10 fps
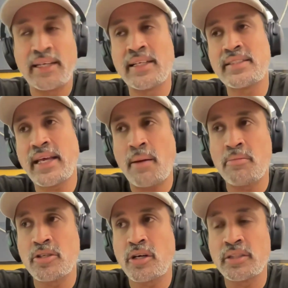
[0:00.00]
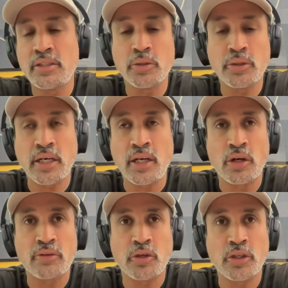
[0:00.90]
and let's say Amazon took a
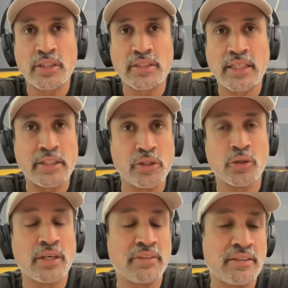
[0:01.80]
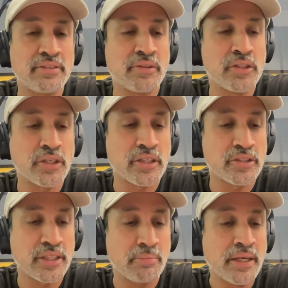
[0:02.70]
lot of orders and you don't have enough inventory
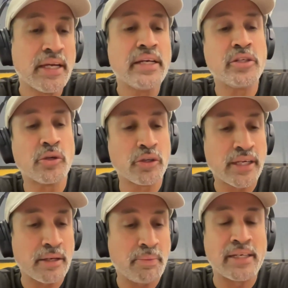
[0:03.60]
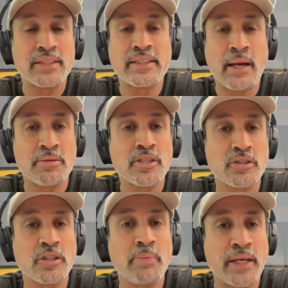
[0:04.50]
to ship, you're going to get penalty.
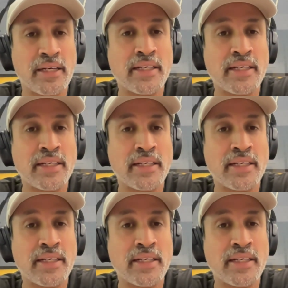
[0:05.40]
Amazon is going to